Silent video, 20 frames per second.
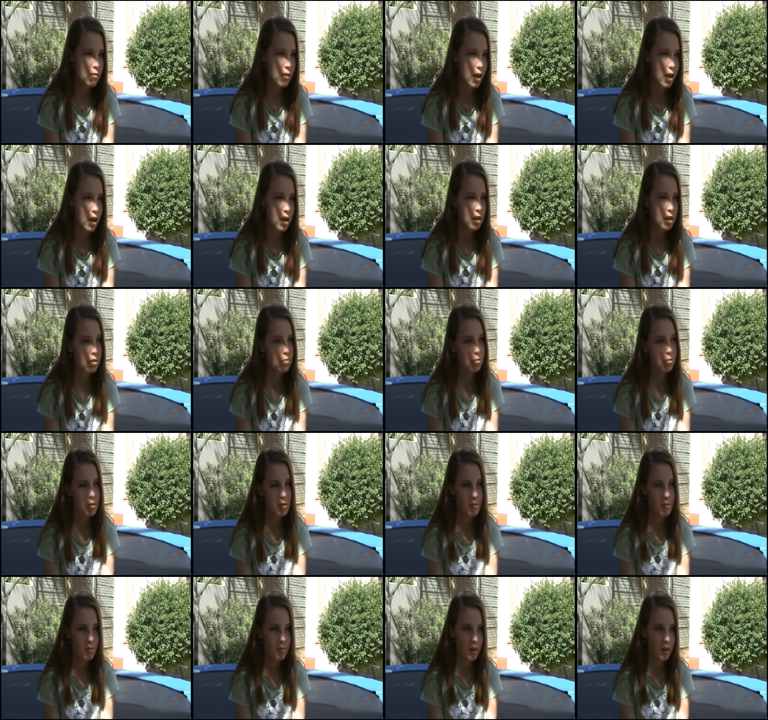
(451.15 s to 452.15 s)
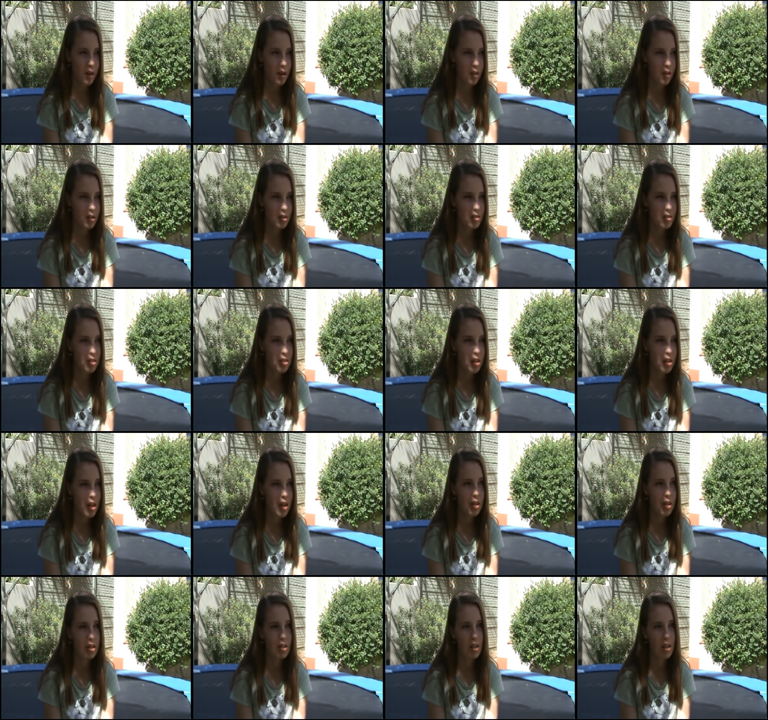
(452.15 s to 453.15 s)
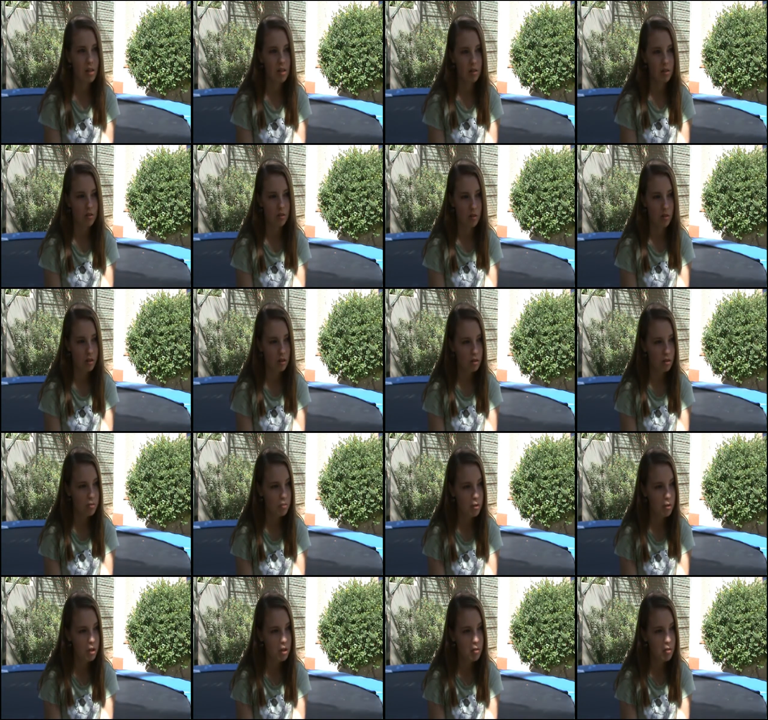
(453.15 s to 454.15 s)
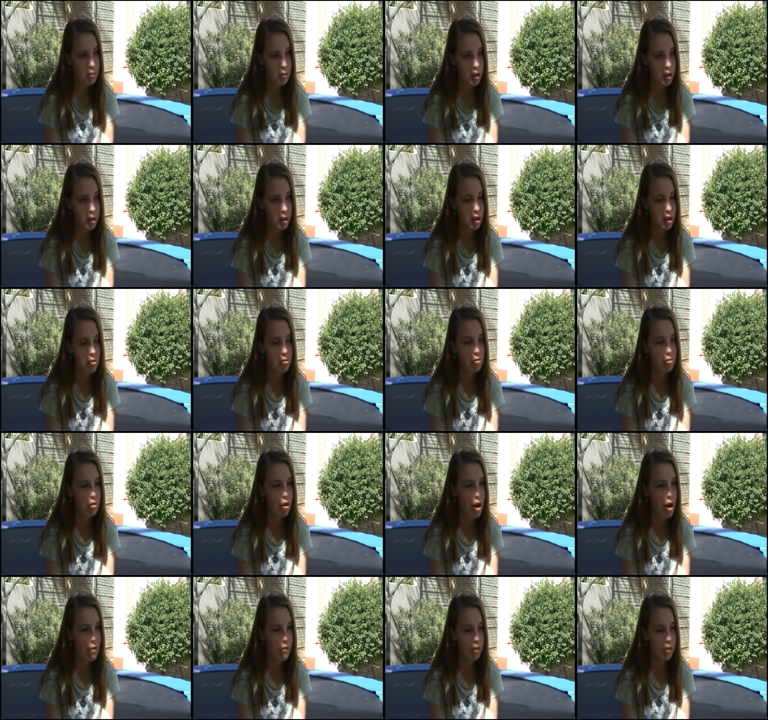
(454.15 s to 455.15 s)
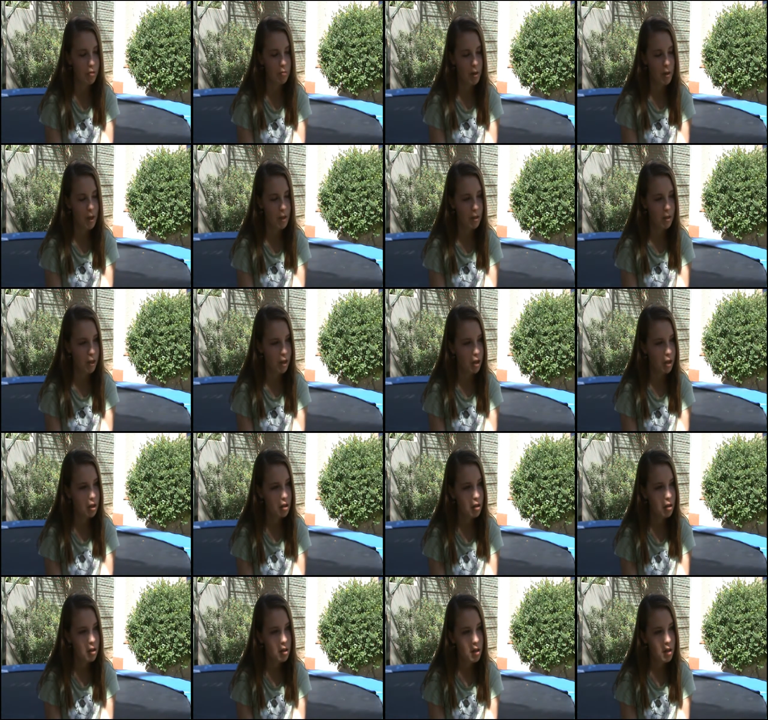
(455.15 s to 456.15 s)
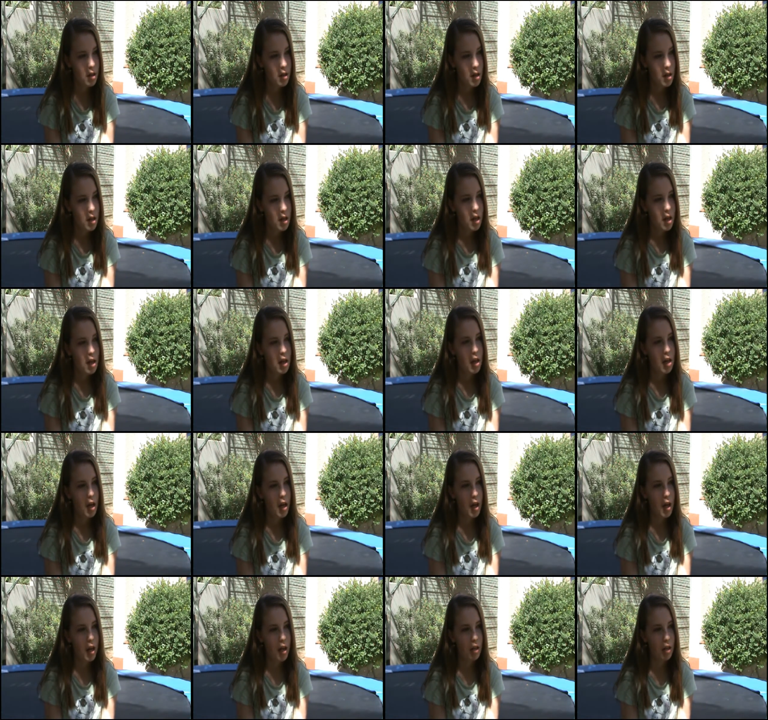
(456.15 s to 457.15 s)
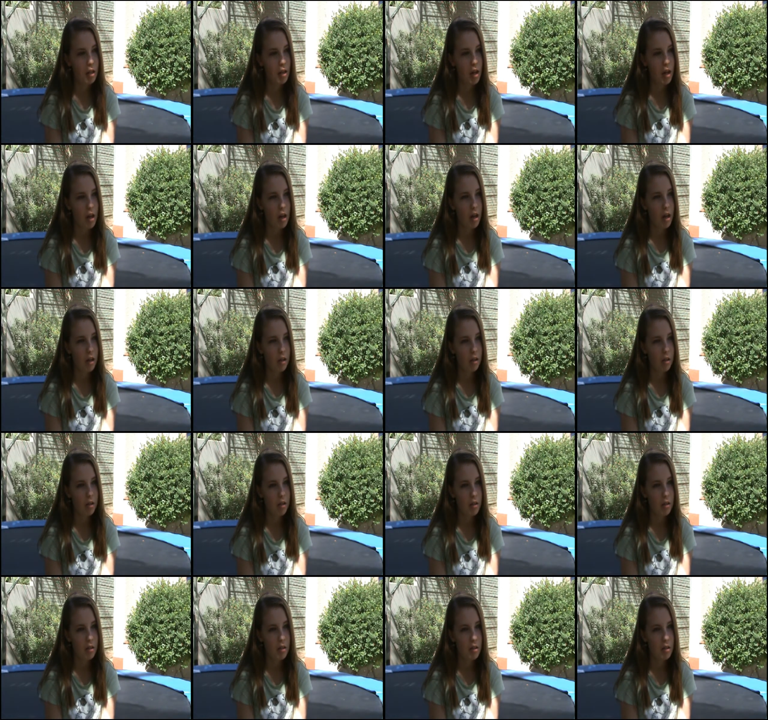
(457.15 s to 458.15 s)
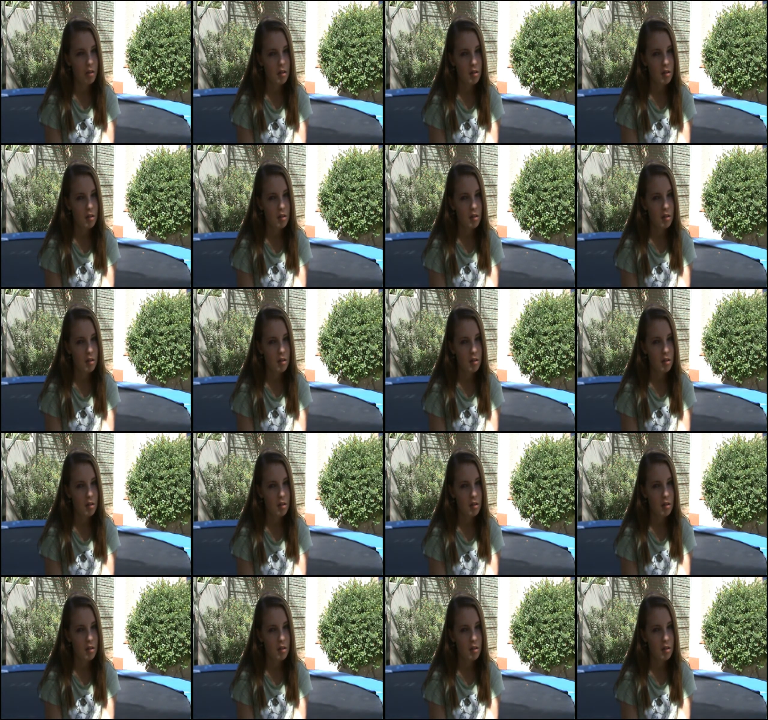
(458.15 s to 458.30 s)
I can be a friend and they can talk to me when they're having a bad day. And I can